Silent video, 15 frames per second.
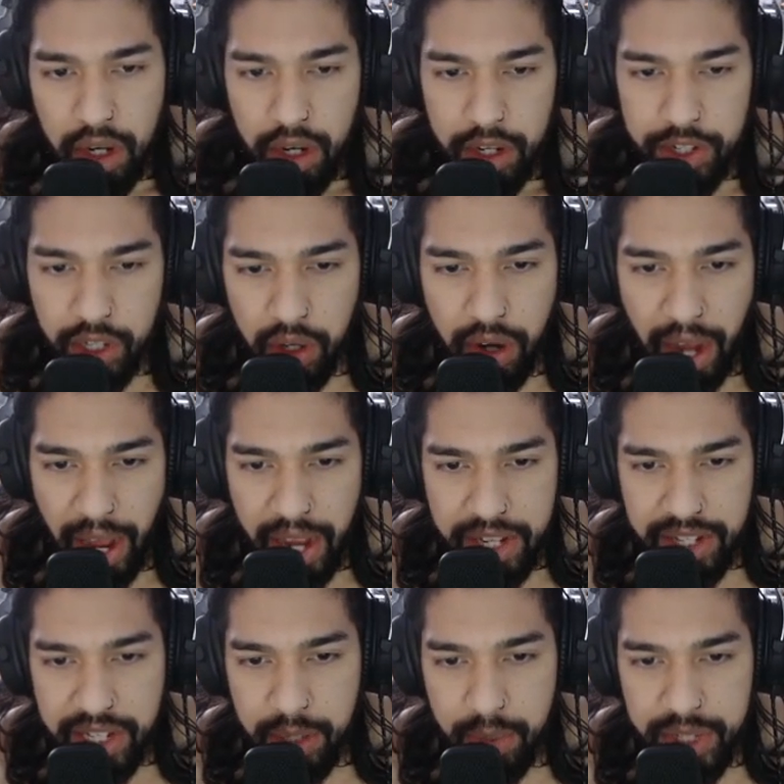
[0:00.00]
So
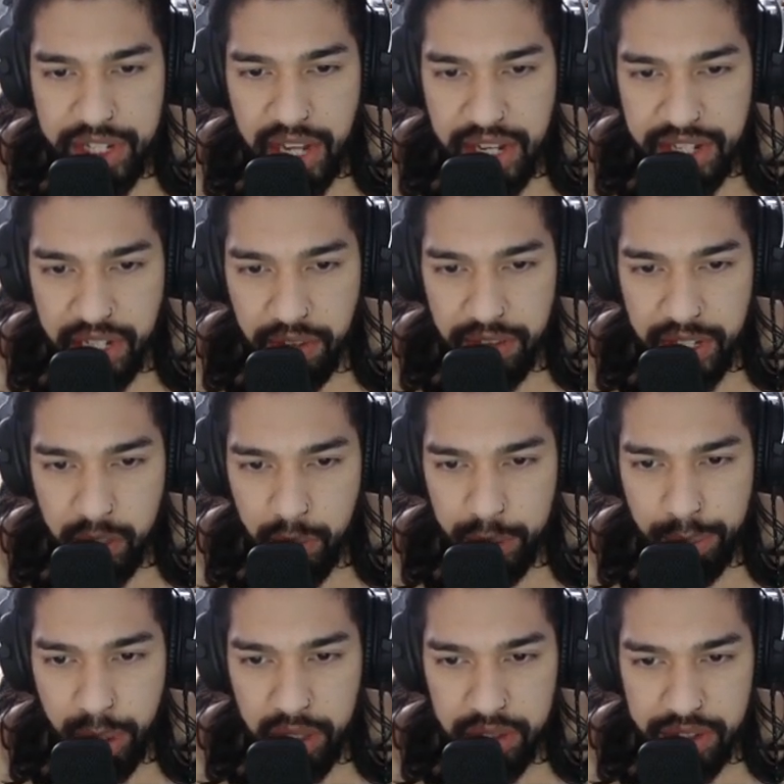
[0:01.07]
as he was testing everything
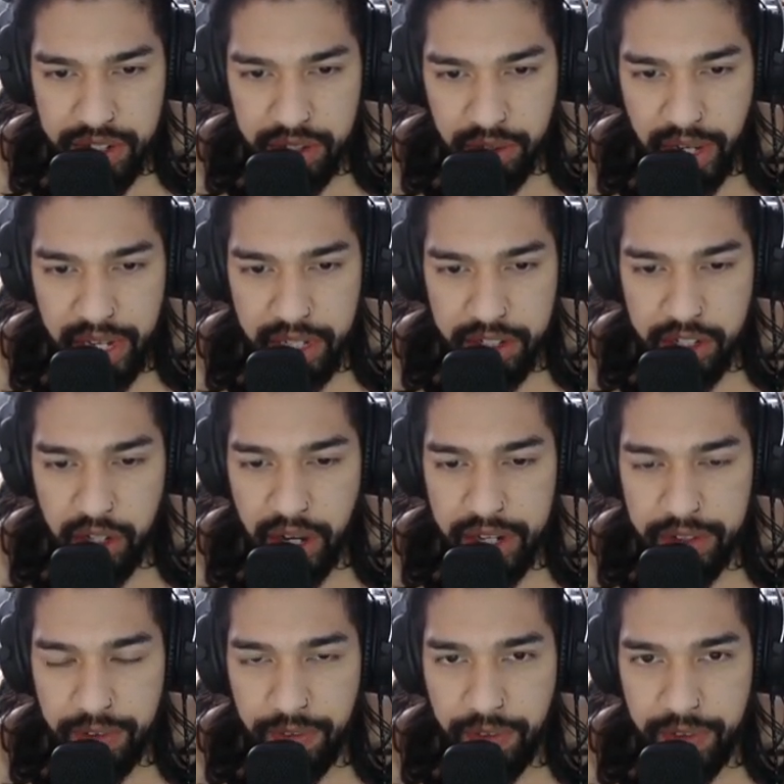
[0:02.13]
with Pulse, right, trying
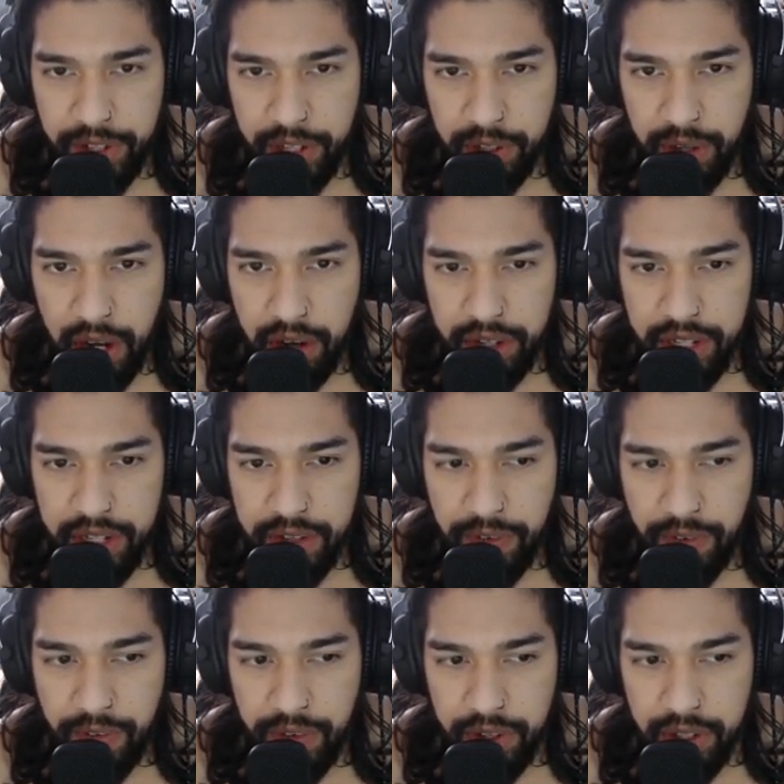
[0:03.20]
to figure out
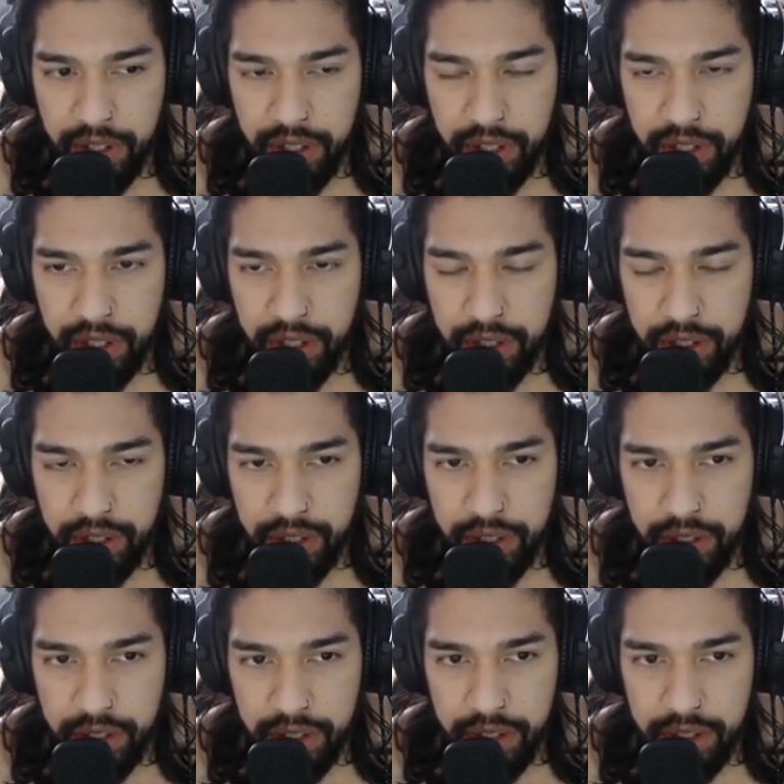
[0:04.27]
if uh,
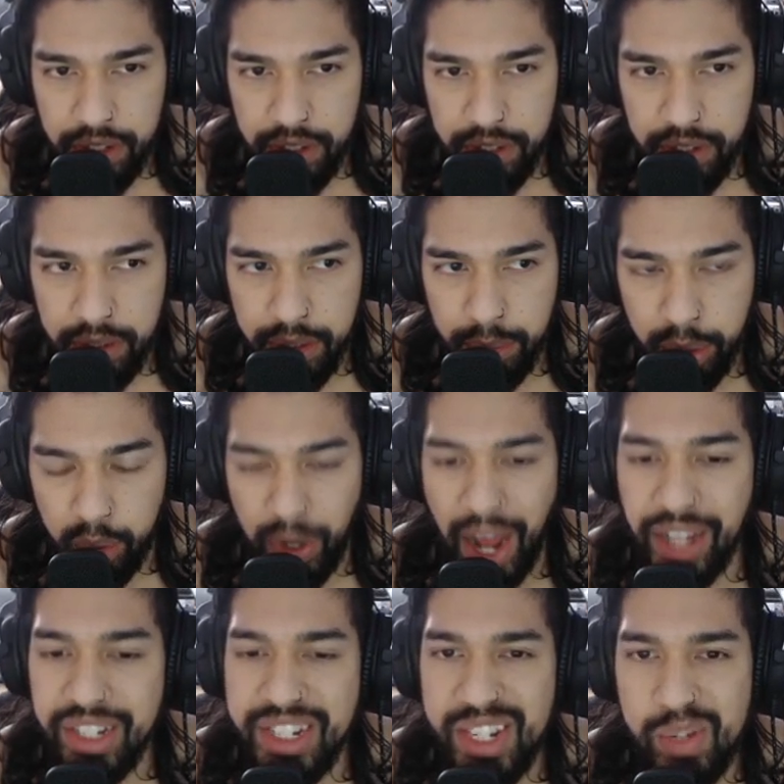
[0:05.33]

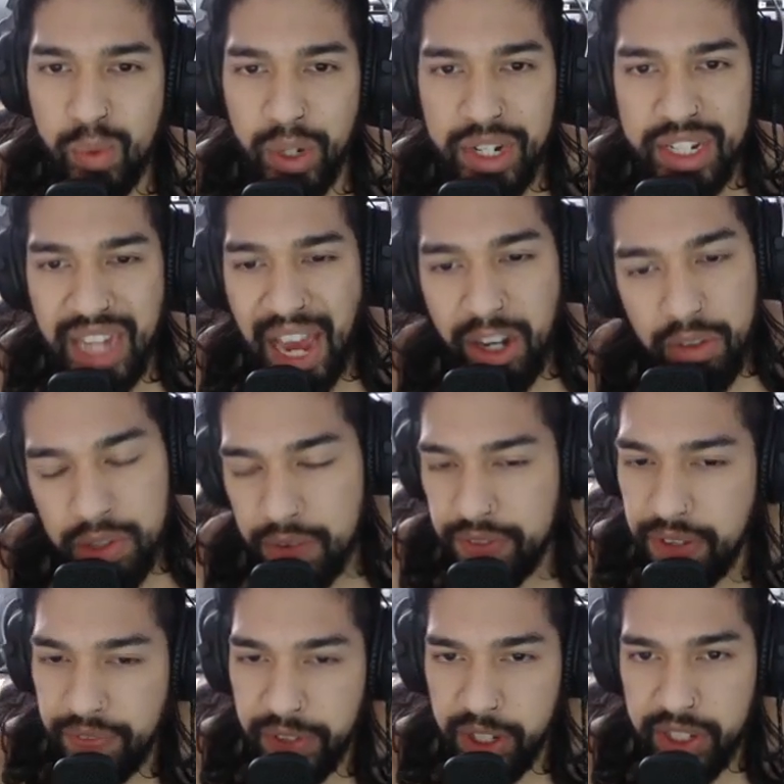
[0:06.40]
paralysis works. I don't know if
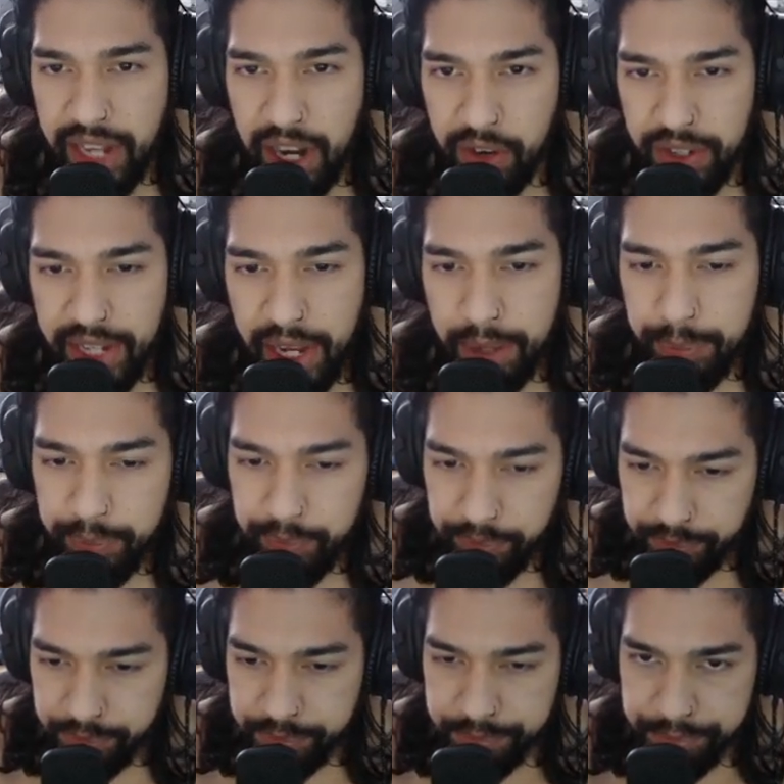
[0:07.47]
they figured that out yet.
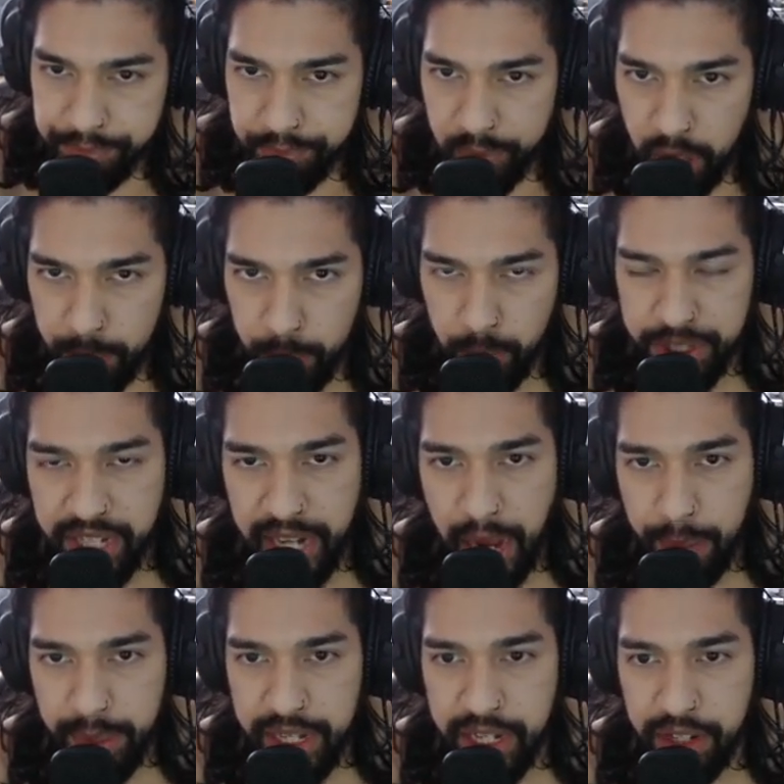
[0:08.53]
But what's going to
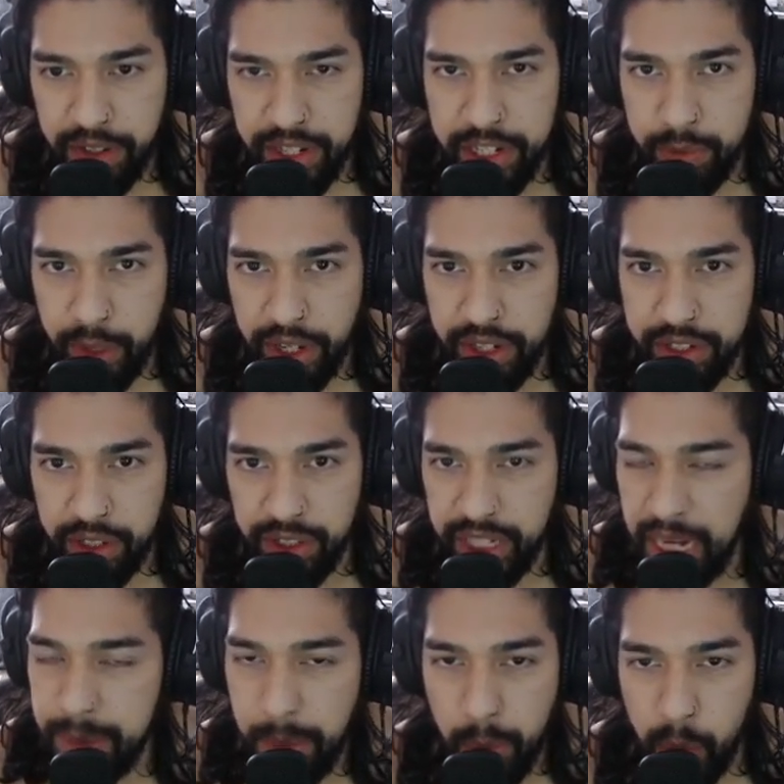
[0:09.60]
happen here is we're going to start the
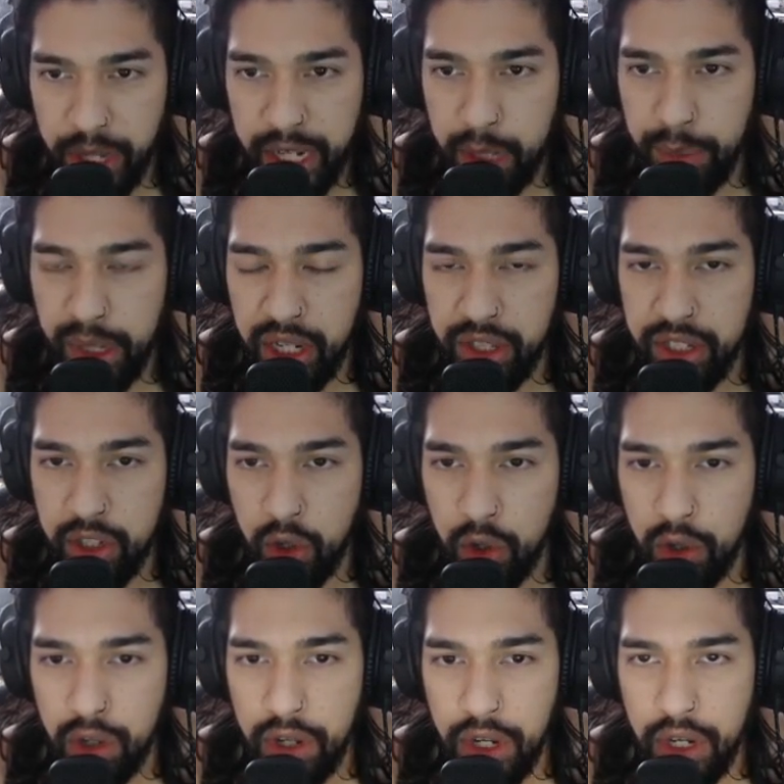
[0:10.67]
game. I'm already going to be the
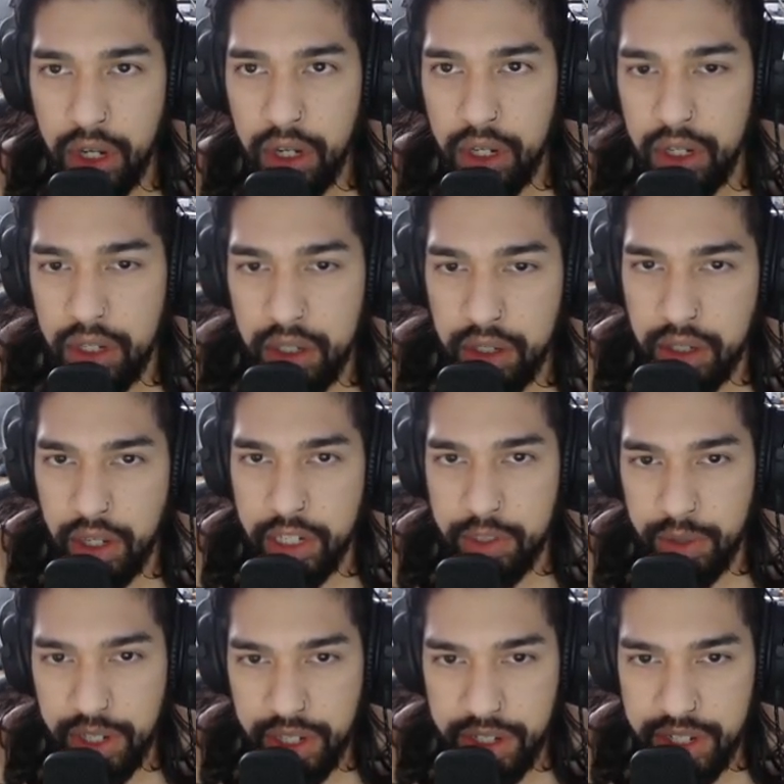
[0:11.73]
goal.
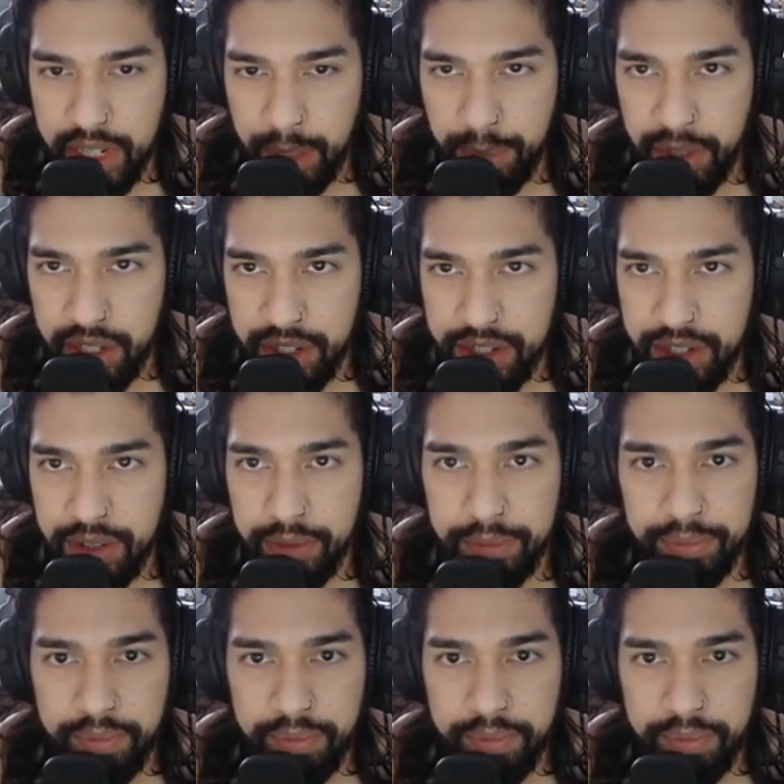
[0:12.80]
Actually, we're going to skip this.